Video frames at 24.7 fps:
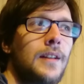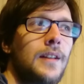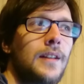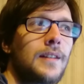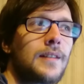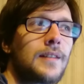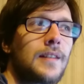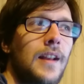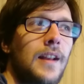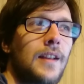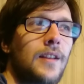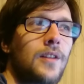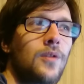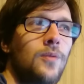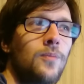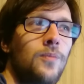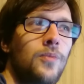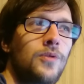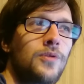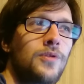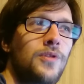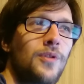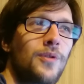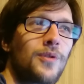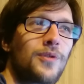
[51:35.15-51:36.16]
it's like you
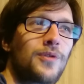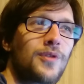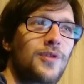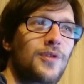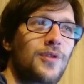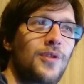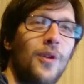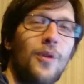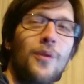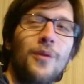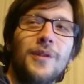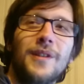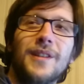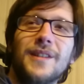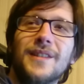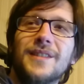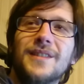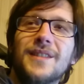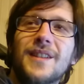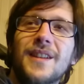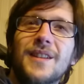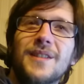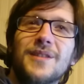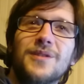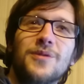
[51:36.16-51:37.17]
put your soul
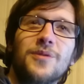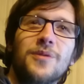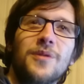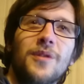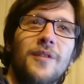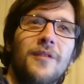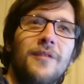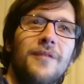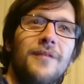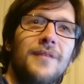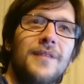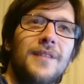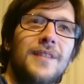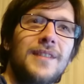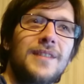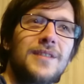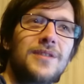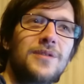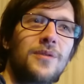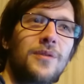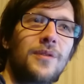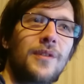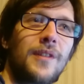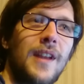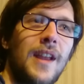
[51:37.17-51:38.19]
in, into your
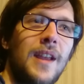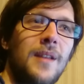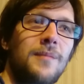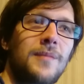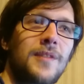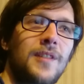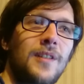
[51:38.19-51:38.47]
into your game.